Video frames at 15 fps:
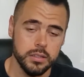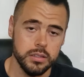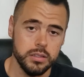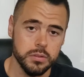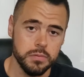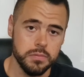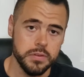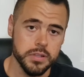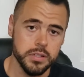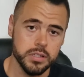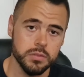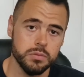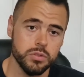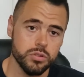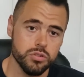the feeling
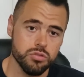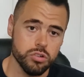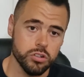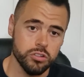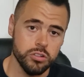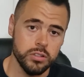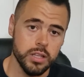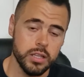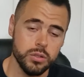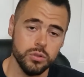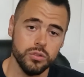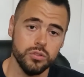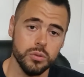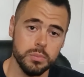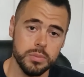of restriction that
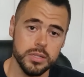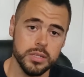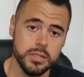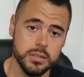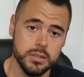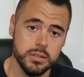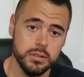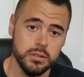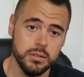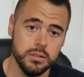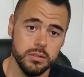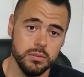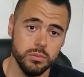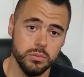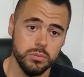used to be
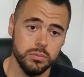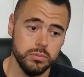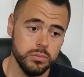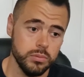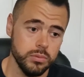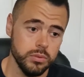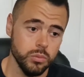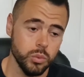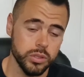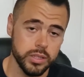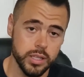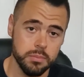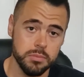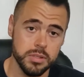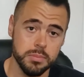
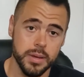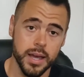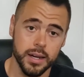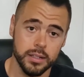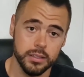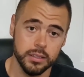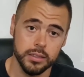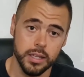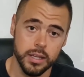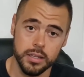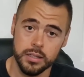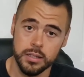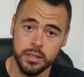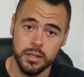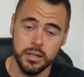within me back in the day
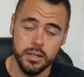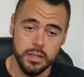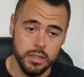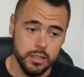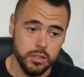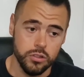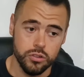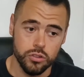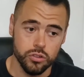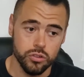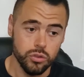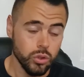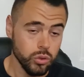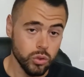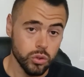is just
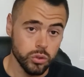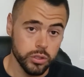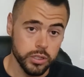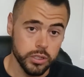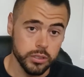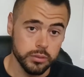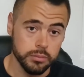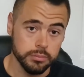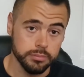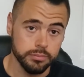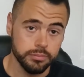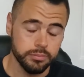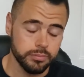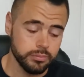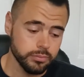no longer here.
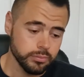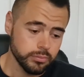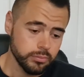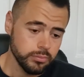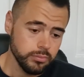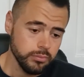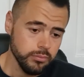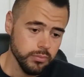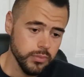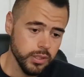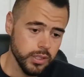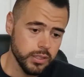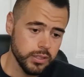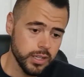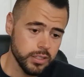
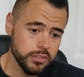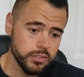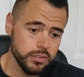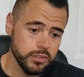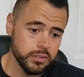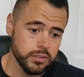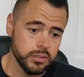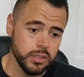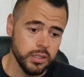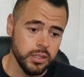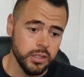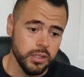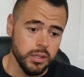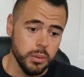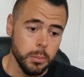And that's a
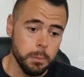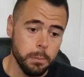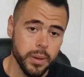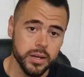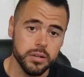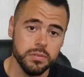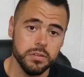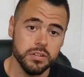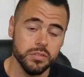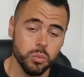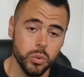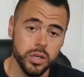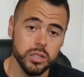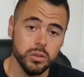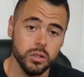benefit of
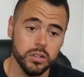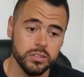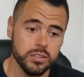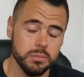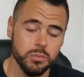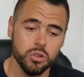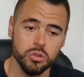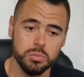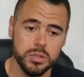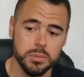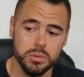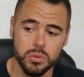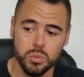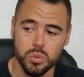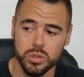weight loss that most
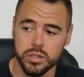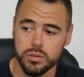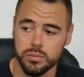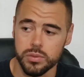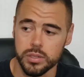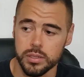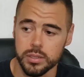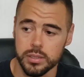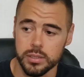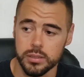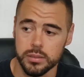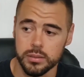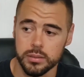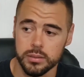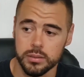people wouldn't really
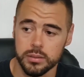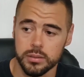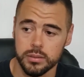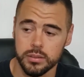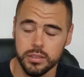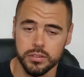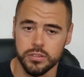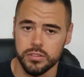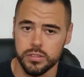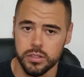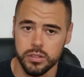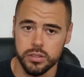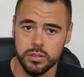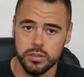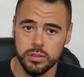
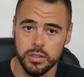consider